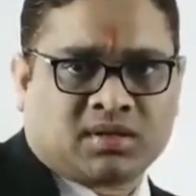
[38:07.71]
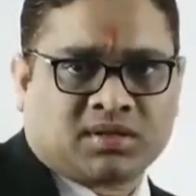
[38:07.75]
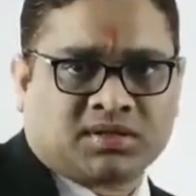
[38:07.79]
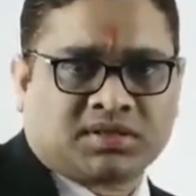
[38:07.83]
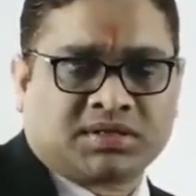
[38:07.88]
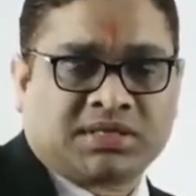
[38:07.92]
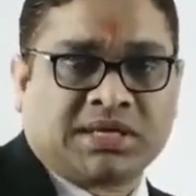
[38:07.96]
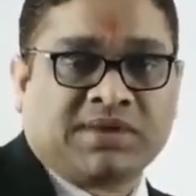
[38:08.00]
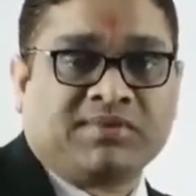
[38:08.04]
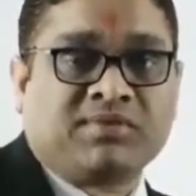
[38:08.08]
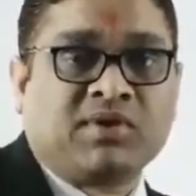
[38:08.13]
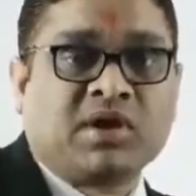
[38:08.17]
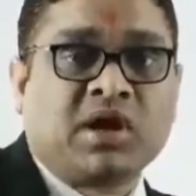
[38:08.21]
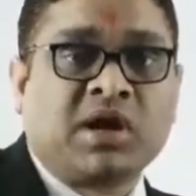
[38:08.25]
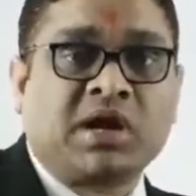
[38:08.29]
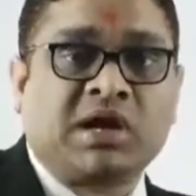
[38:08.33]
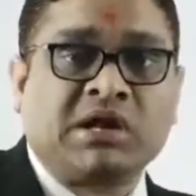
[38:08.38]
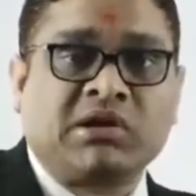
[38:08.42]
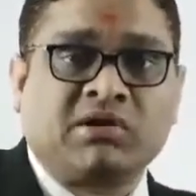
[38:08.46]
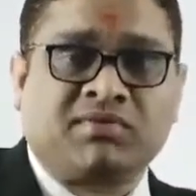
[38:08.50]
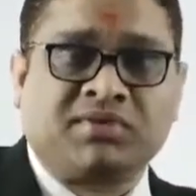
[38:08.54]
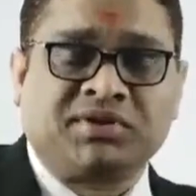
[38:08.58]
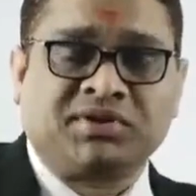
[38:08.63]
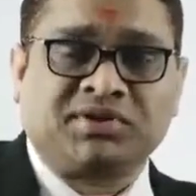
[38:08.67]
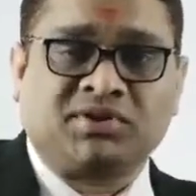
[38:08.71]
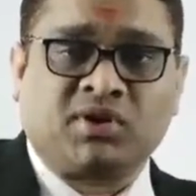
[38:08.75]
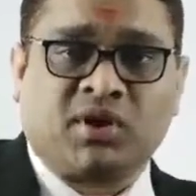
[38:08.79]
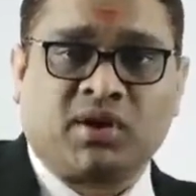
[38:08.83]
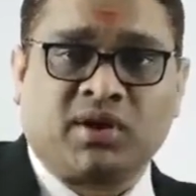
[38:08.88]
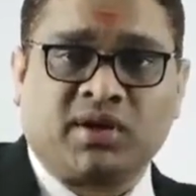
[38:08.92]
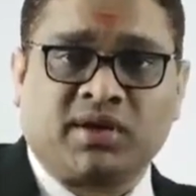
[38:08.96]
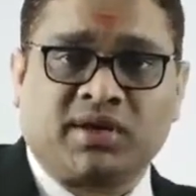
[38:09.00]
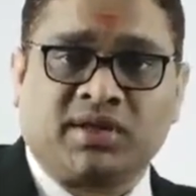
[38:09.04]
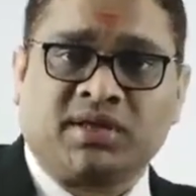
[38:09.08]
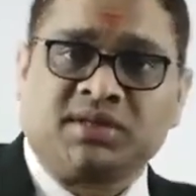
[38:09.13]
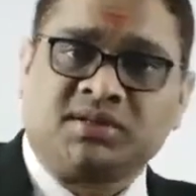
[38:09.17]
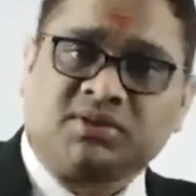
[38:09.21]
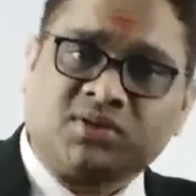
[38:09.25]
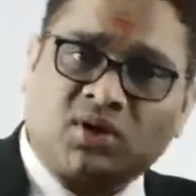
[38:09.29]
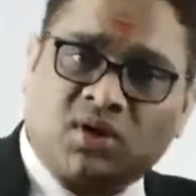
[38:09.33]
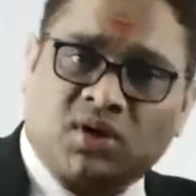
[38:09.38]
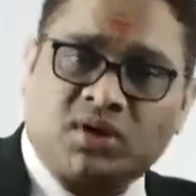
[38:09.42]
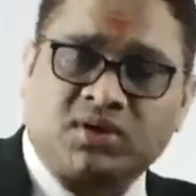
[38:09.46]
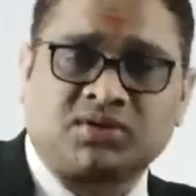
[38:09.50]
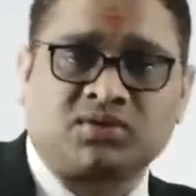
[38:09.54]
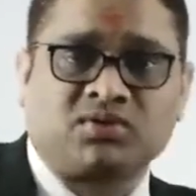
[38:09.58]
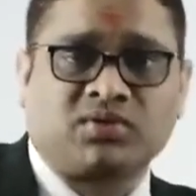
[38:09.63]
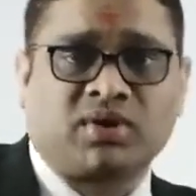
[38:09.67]
severity of disorder is
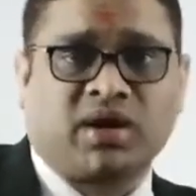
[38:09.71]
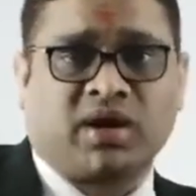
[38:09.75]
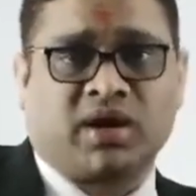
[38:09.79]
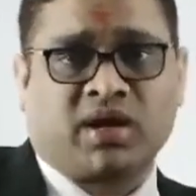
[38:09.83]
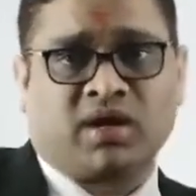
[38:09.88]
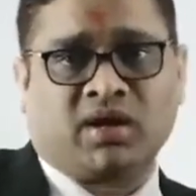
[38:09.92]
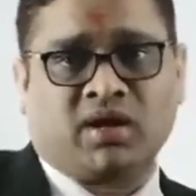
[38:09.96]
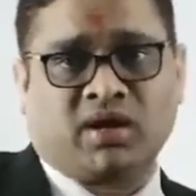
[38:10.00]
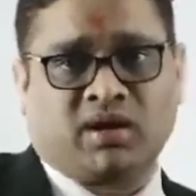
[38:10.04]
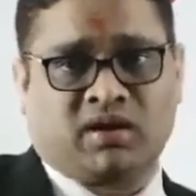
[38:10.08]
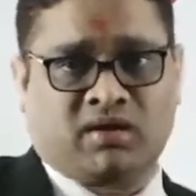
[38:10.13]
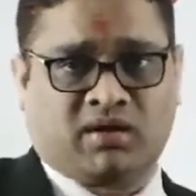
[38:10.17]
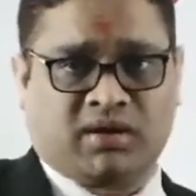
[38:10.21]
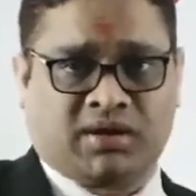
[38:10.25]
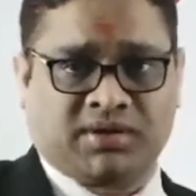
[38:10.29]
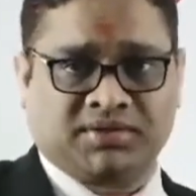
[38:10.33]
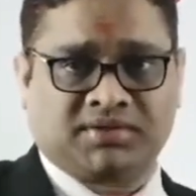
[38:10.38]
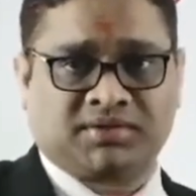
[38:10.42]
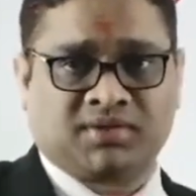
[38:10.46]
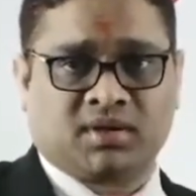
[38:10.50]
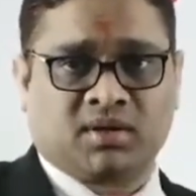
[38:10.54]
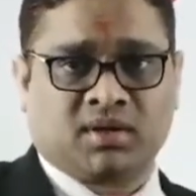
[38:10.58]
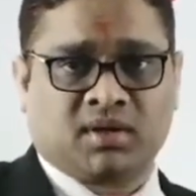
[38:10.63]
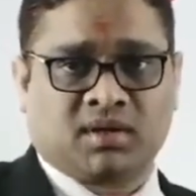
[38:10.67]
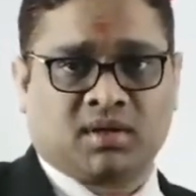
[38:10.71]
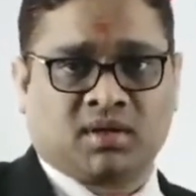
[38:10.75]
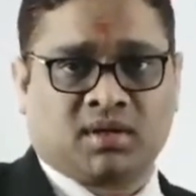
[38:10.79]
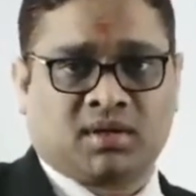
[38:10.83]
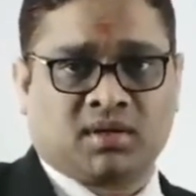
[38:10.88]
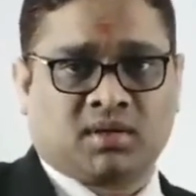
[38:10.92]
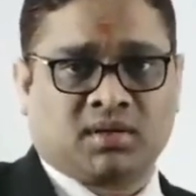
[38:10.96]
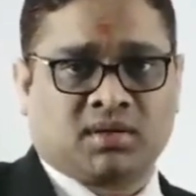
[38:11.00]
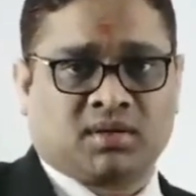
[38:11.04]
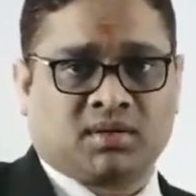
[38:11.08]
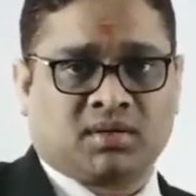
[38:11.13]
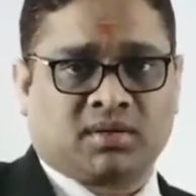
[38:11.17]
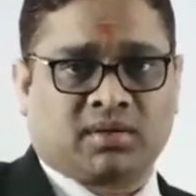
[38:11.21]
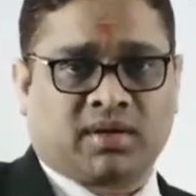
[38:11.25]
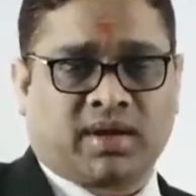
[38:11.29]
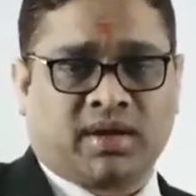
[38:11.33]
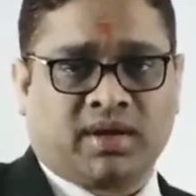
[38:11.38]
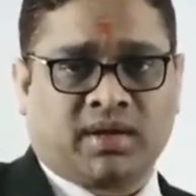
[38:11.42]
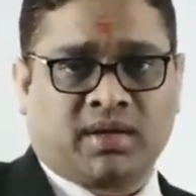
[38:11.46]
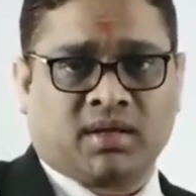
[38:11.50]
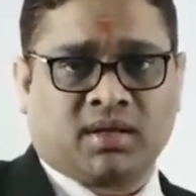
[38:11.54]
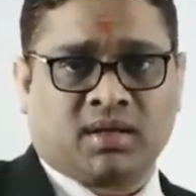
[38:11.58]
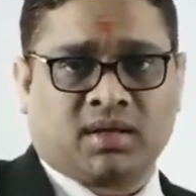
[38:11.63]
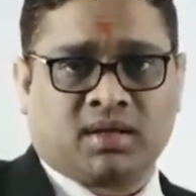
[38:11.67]
also getting increased,
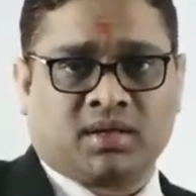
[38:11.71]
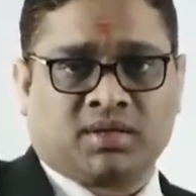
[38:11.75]
right?